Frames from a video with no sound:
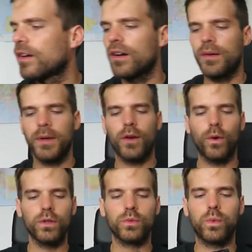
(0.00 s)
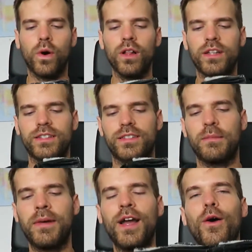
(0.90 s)
Oh, my old wallet.
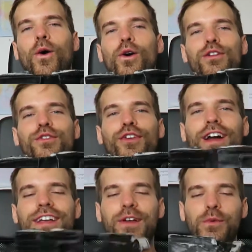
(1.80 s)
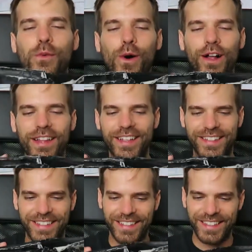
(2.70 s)
My old fucking
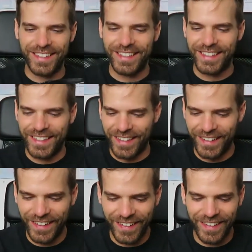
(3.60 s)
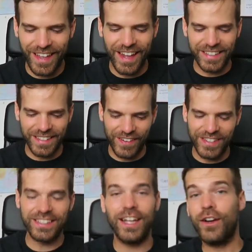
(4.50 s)
wallet. Oh, yes. I
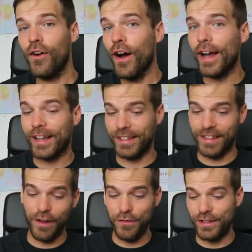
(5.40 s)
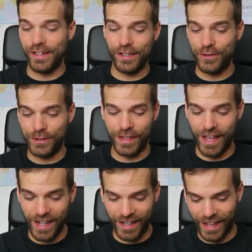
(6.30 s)
was like, oh, I can definitely use
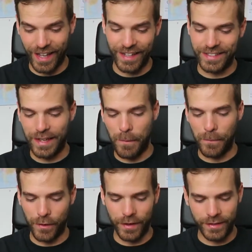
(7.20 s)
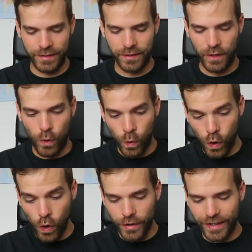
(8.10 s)
that again at some point.
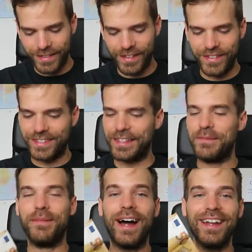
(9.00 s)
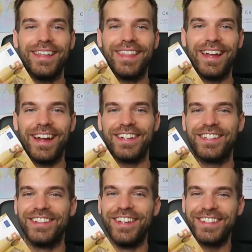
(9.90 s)
Ooh, there's even still money in there. I
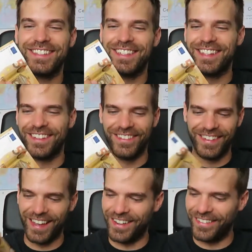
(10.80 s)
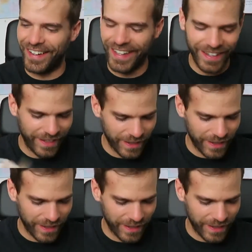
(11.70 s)
should not just throw that away.